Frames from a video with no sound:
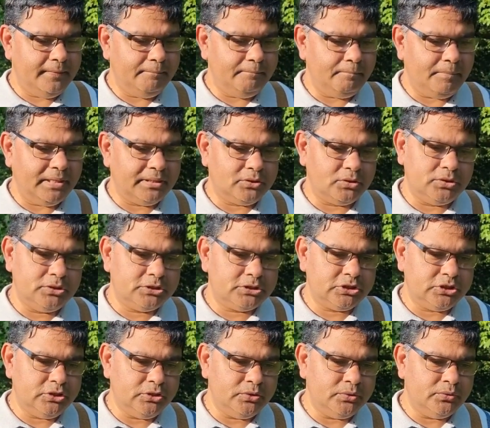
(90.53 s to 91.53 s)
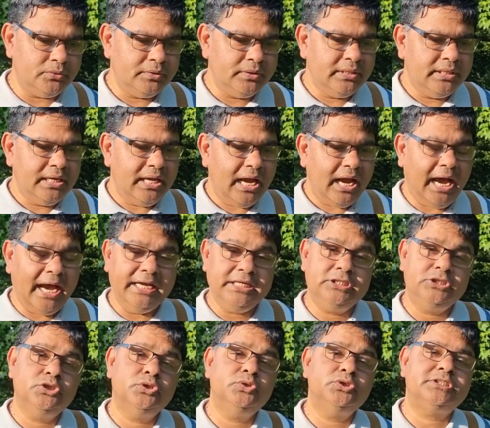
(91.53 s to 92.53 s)
but also I
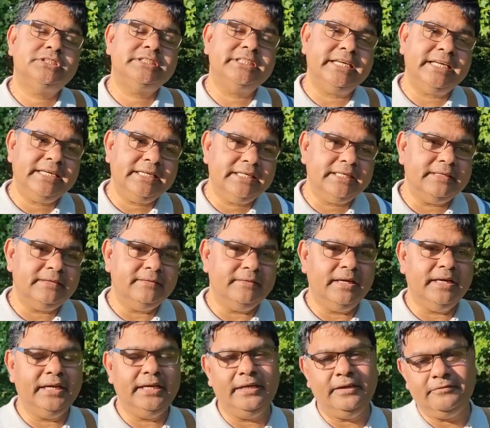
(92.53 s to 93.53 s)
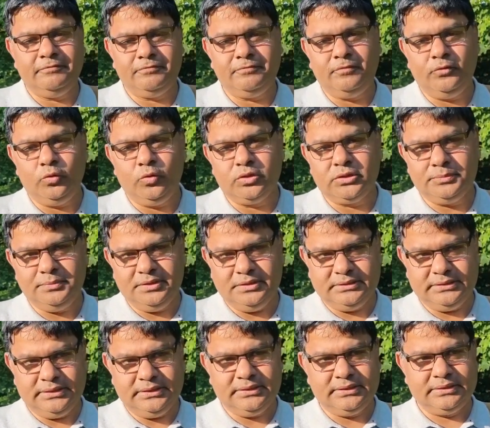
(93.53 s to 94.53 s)
do sing folk
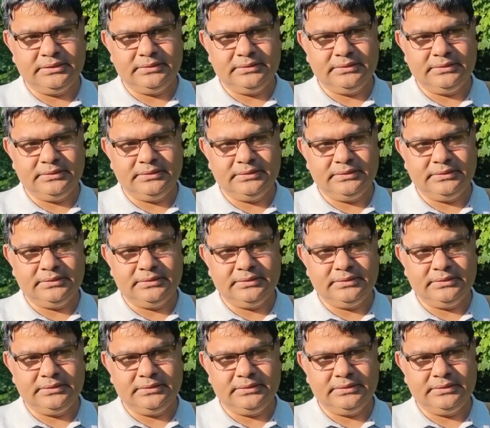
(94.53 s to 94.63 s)
music.